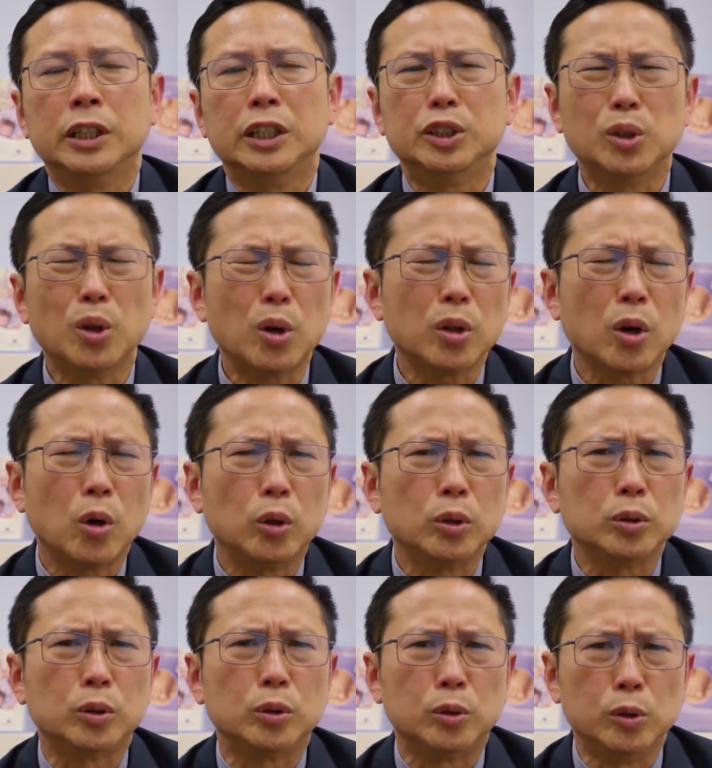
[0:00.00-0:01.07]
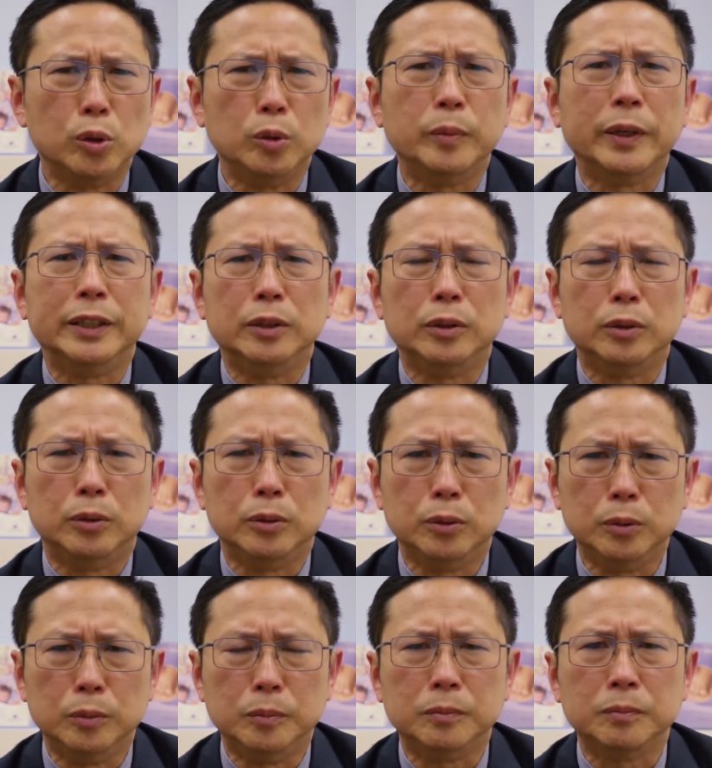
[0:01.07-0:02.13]
It's not all gloom and
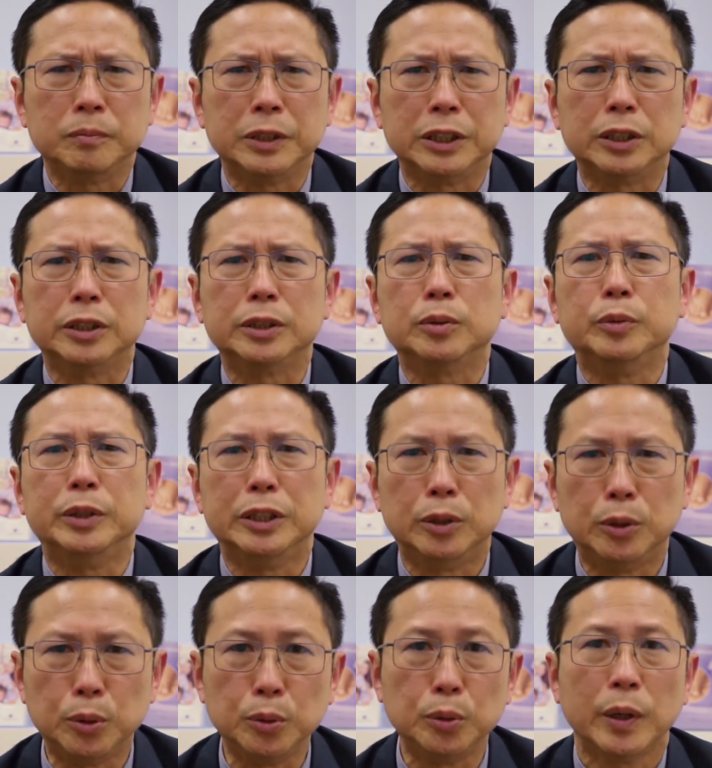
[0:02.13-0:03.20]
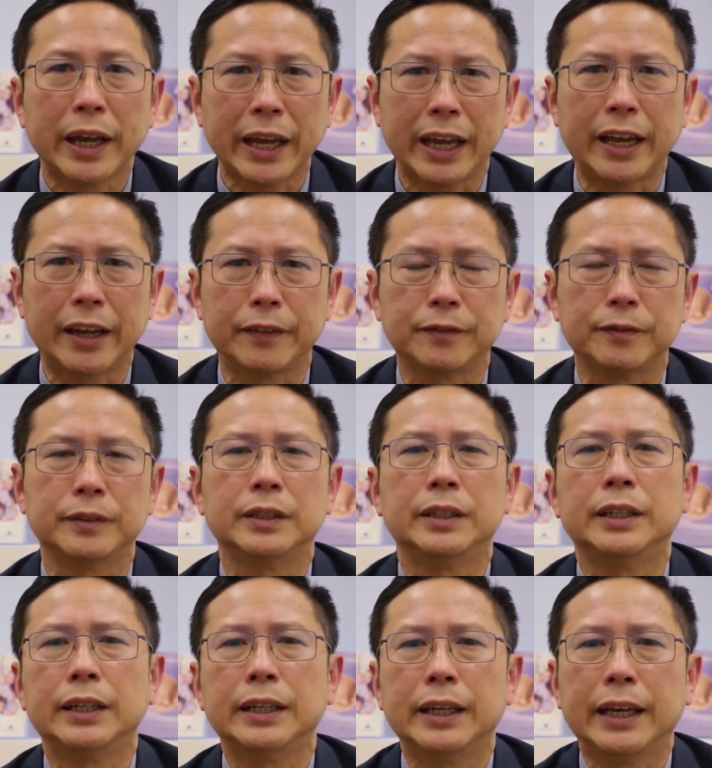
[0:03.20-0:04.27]
doom because we do have
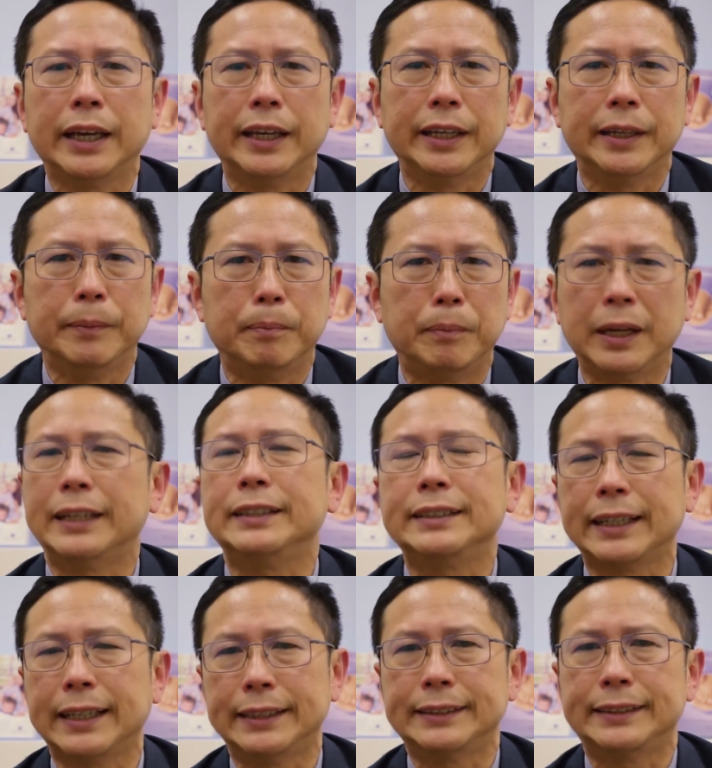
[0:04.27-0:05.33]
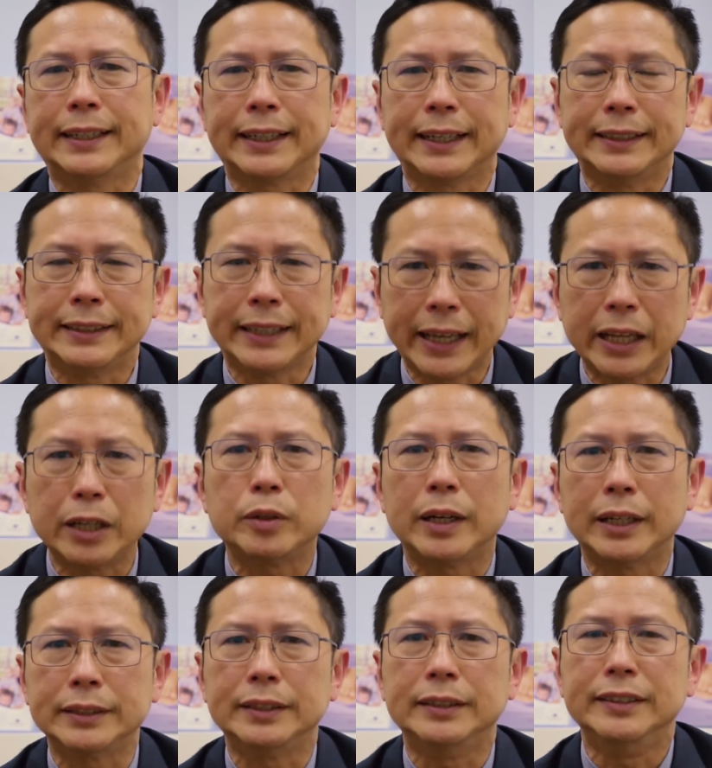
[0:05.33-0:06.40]
a blood test that can tell
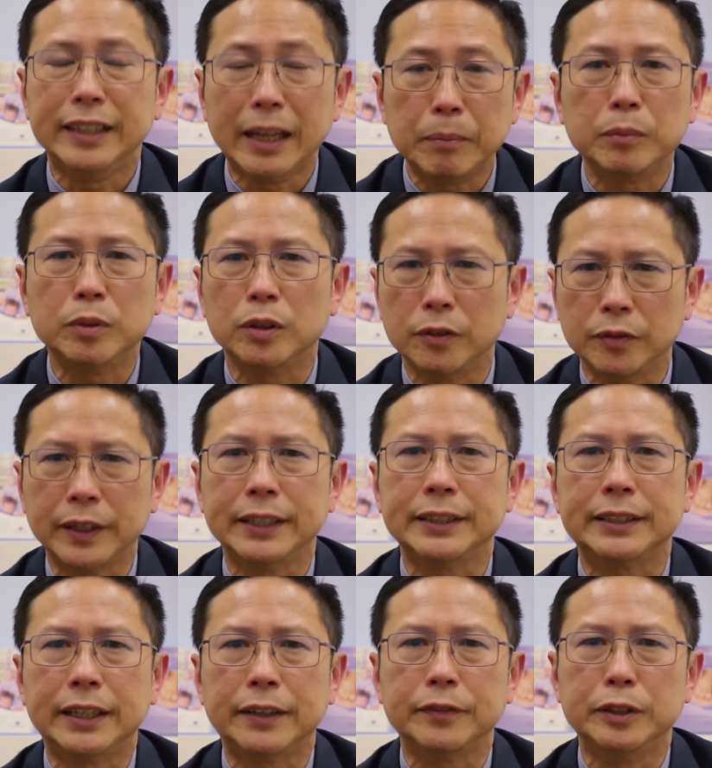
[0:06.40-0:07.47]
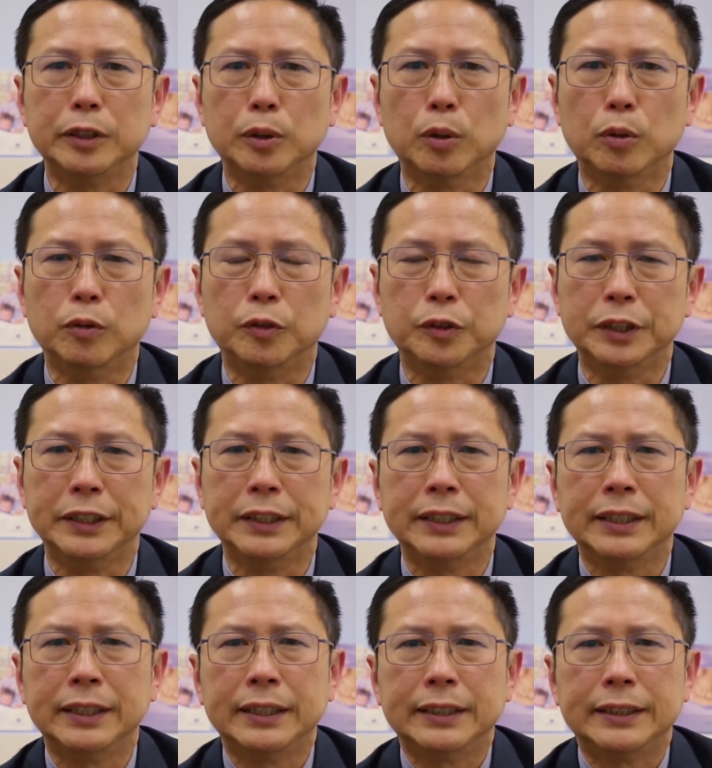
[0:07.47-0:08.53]
us the number of eggs left in the ovary.
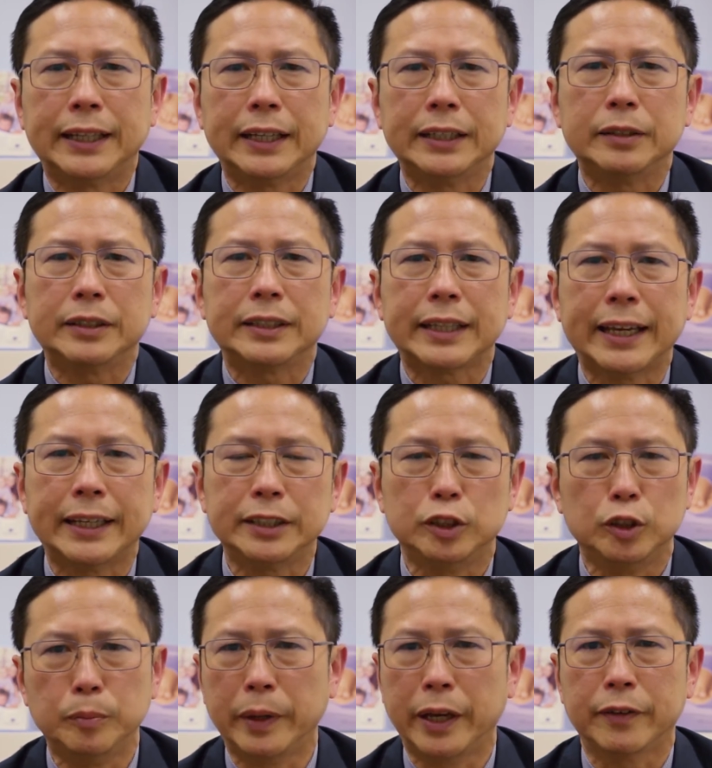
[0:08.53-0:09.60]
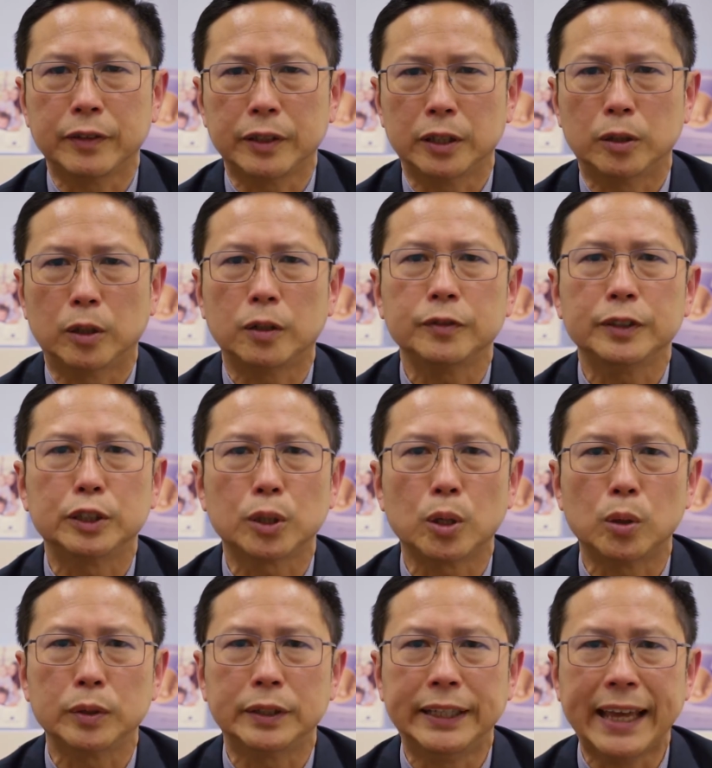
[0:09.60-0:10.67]
That test you may have heard of is
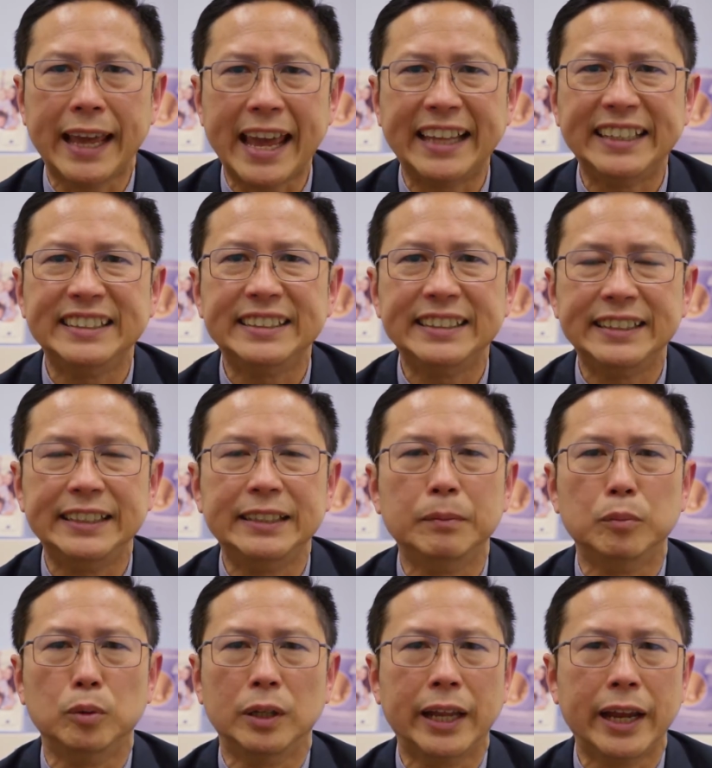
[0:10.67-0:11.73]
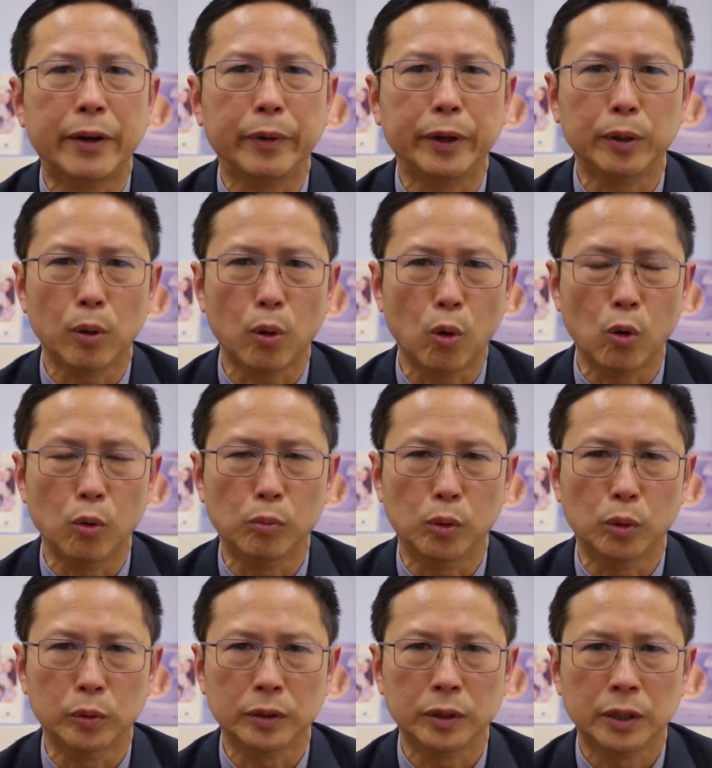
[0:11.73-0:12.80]
called the anti-Müllerian
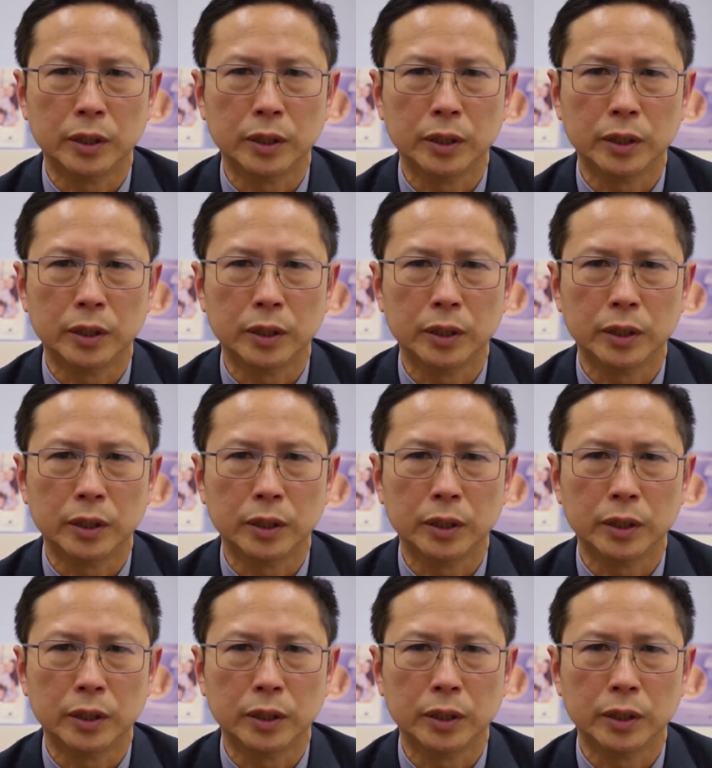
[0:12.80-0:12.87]
hormone.